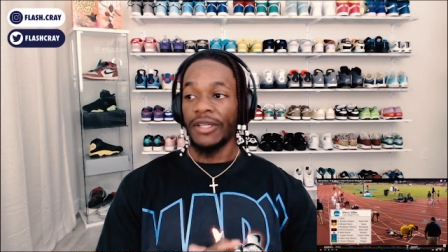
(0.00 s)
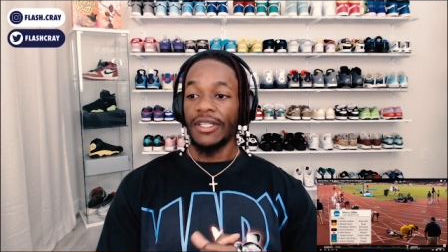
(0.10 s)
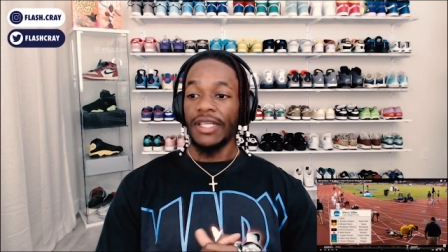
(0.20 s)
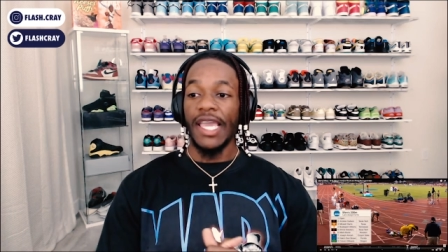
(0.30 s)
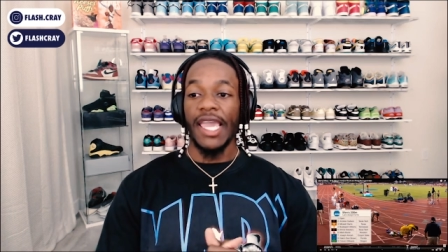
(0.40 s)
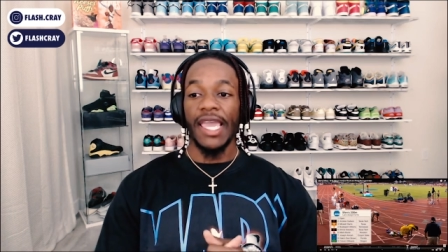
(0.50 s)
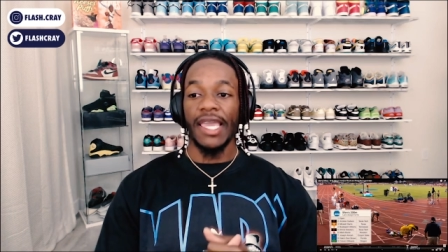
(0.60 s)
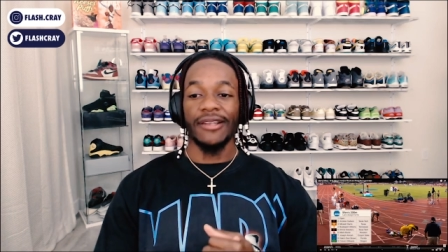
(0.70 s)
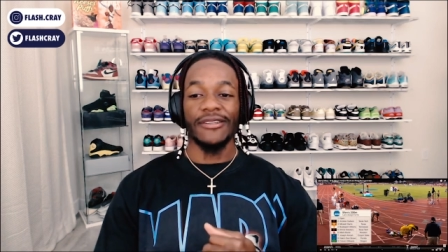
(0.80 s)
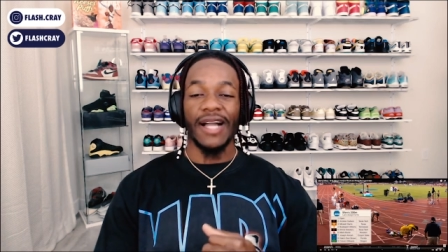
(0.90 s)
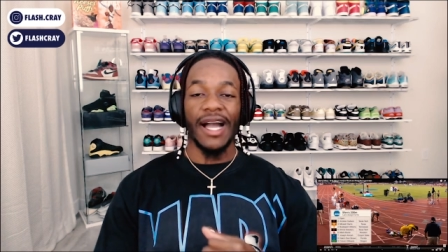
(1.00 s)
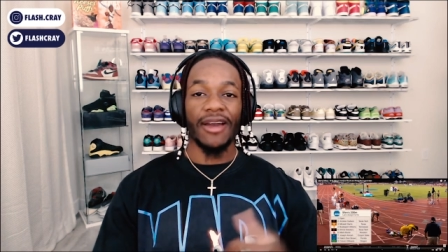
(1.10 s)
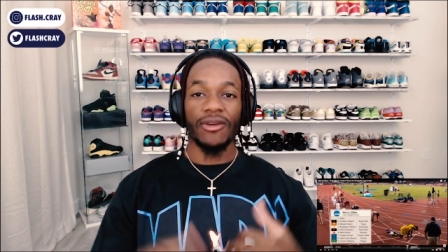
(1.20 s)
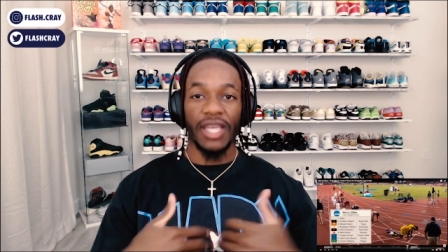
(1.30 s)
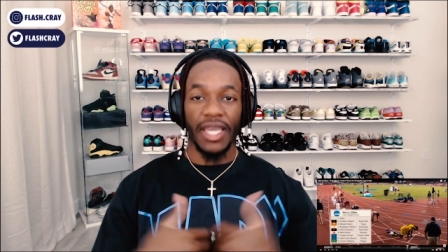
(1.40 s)
And I
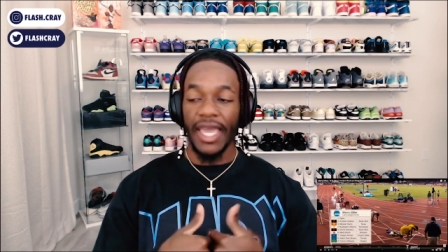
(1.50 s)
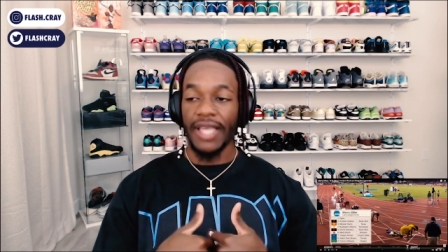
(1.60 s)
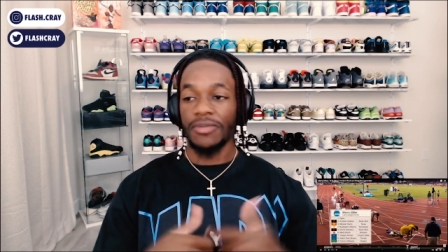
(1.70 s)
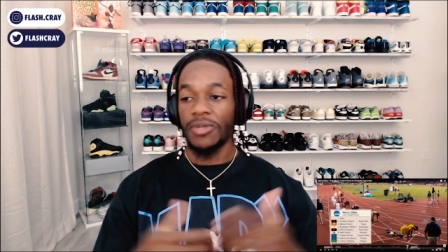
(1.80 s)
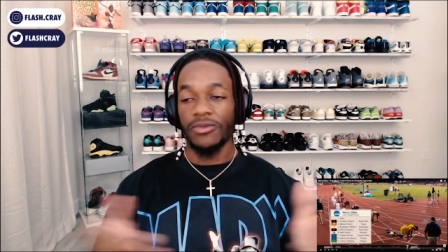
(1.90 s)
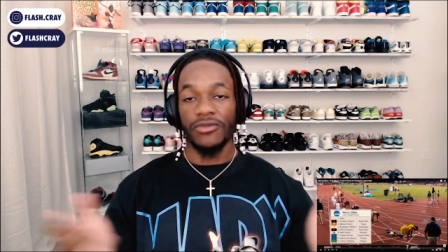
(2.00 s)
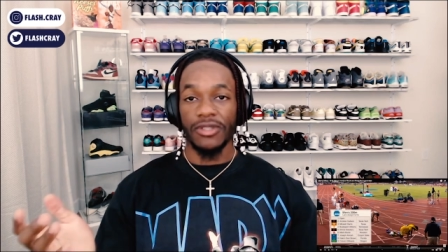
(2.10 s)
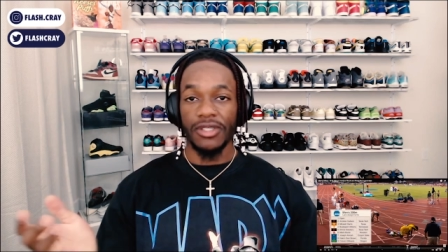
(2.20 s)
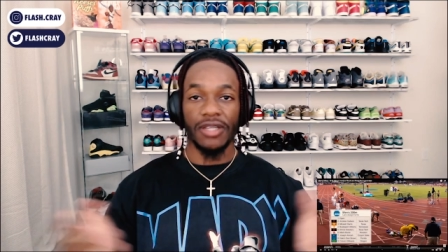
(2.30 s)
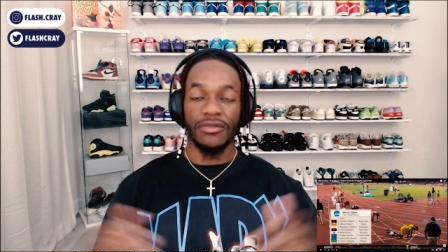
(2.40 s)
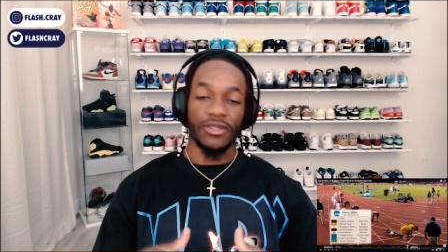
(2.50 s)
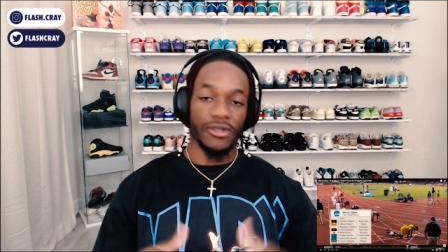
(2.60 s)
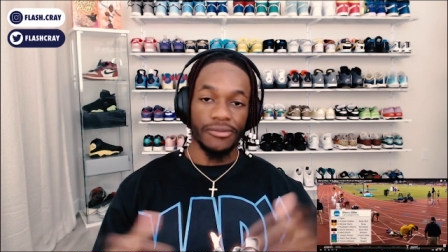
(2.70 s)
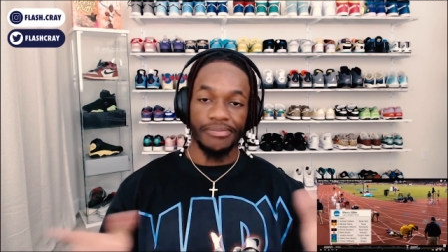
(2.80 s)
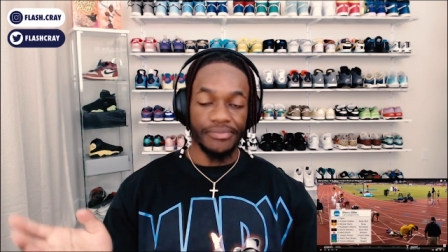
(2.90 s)
don't like asking people for stuff,
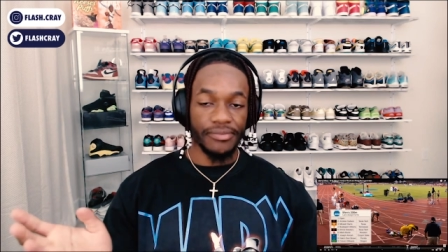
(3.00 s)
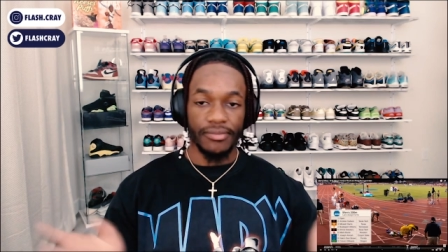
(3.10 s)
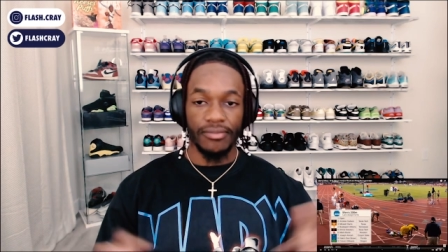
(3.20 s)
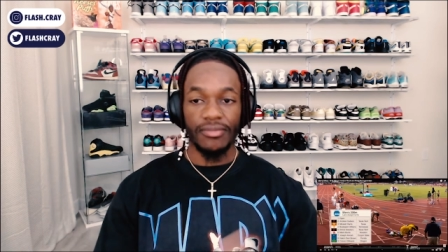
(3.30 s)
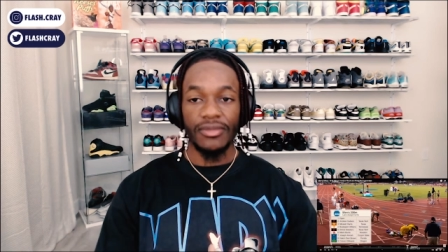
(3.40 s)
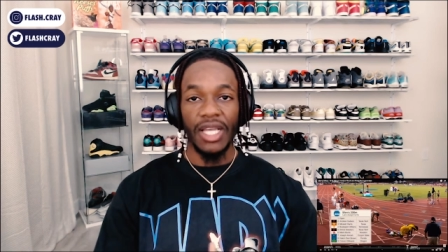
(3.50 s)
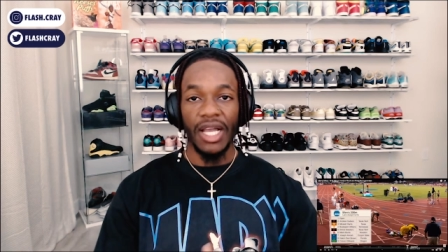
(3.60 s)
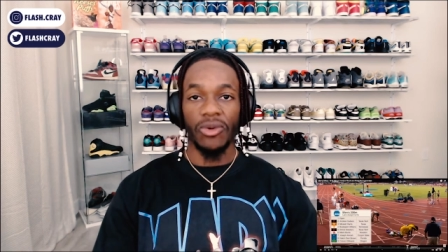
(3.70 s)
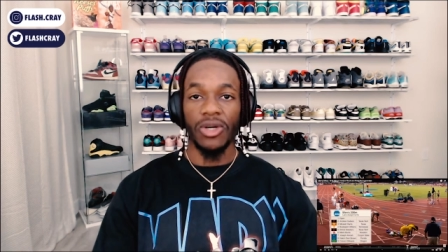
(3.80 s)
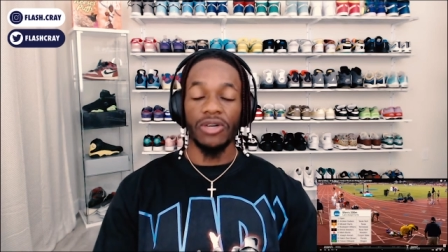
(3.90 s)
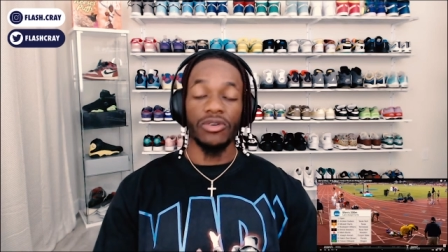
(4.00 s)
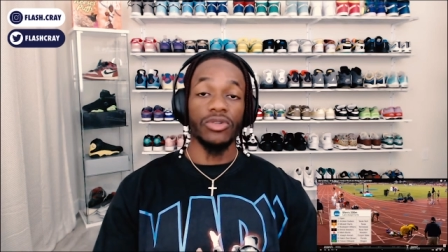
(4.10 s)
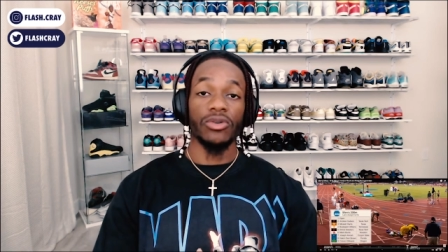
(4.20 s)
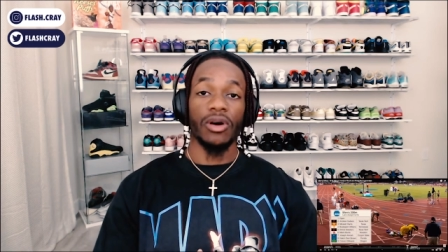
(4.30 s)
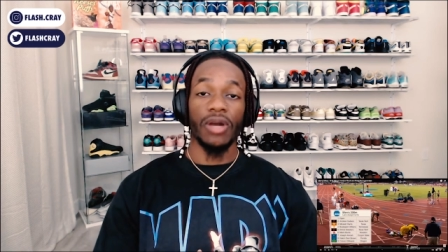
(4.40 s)
so I wasn't going to
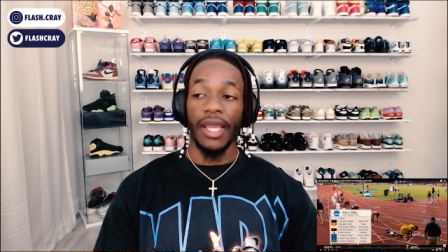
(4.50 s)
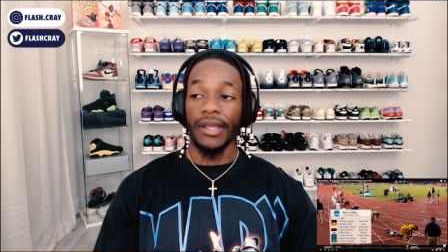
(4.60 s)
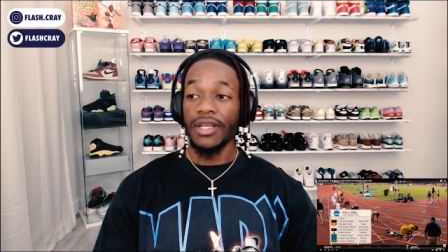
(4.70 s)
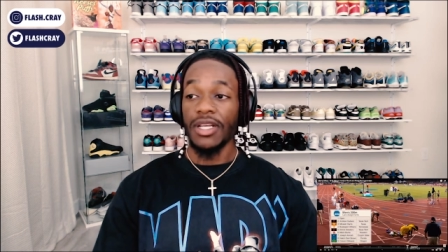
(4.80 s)
do all that.